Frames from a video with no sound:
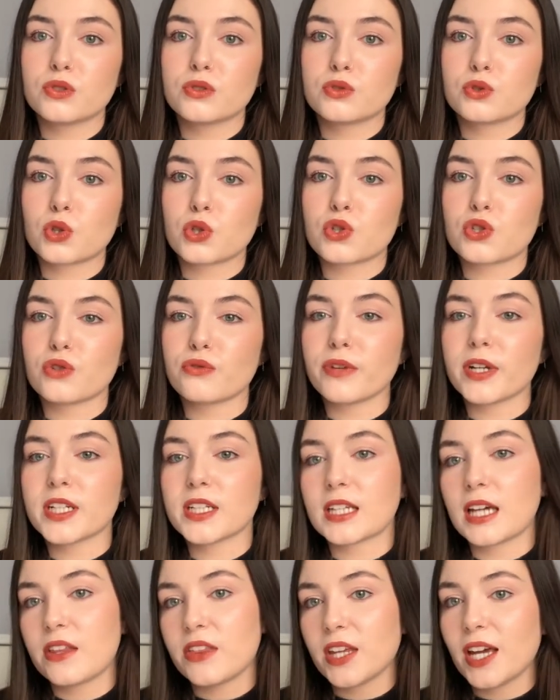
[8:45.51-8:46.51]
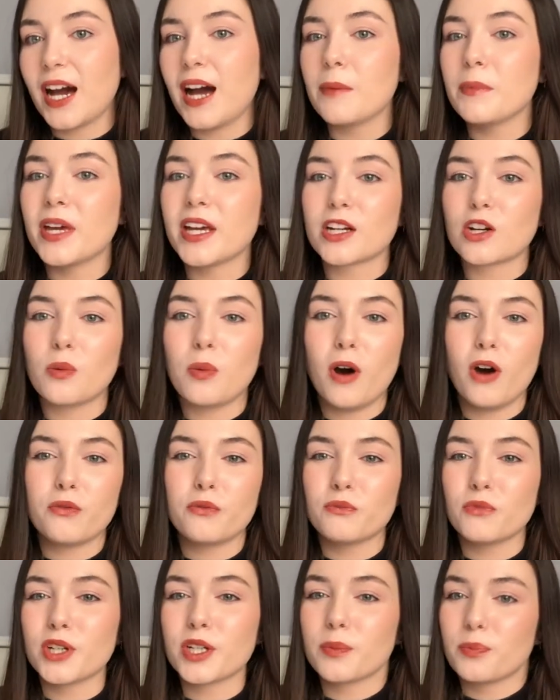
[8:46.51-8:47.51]
just to really get the eye makeup off
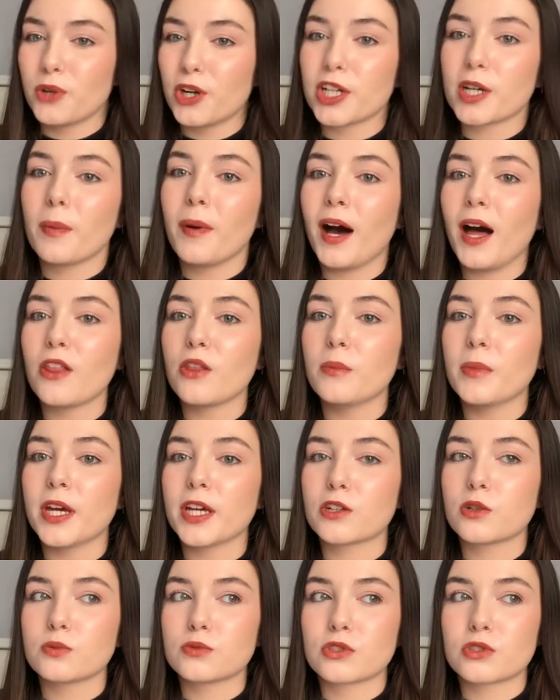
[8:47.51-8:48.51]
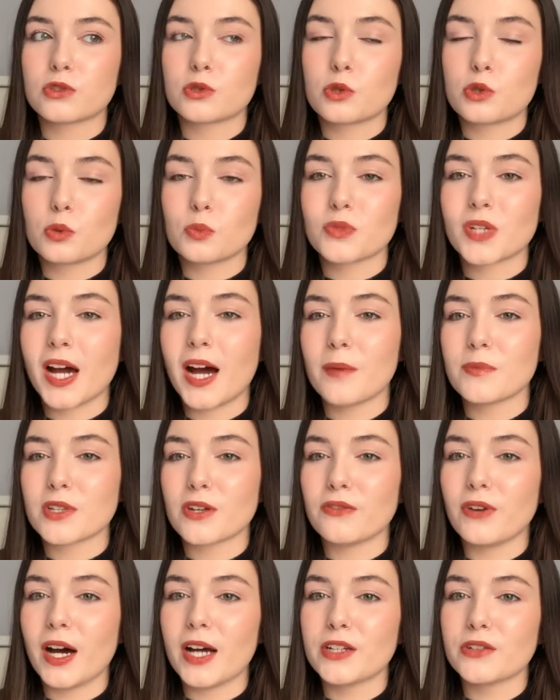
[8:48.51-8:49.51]
and really break apart the makeup, just because sometimes I
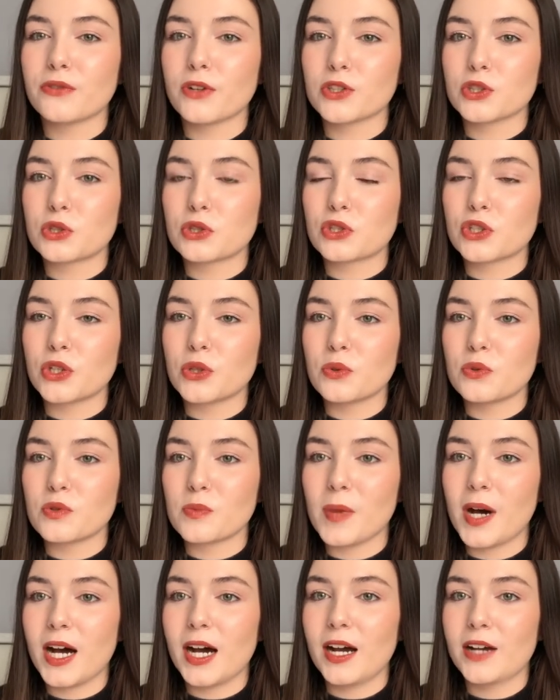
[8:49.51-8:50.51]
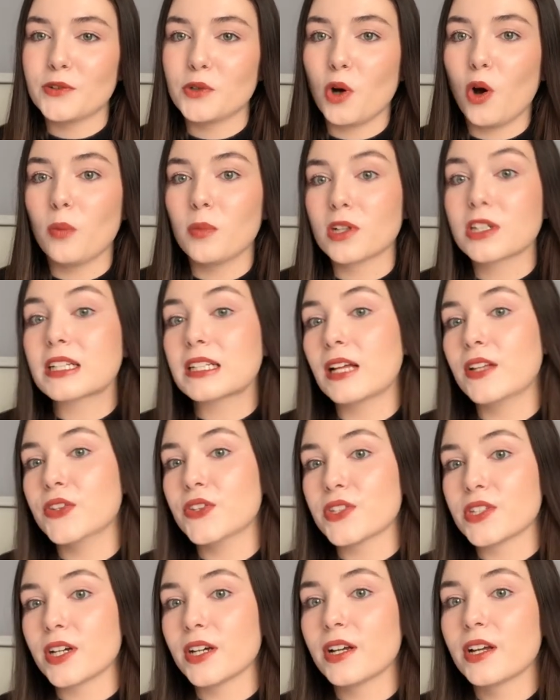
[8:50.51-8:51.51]
find if I just use my normal
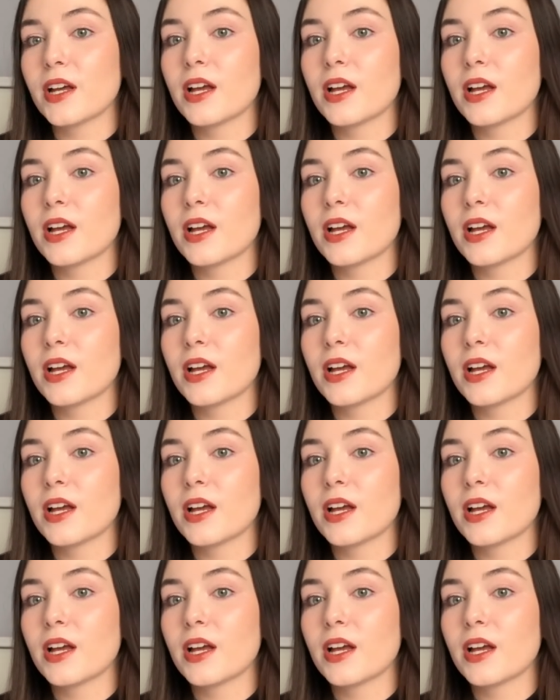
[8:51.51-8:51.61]
cleanser,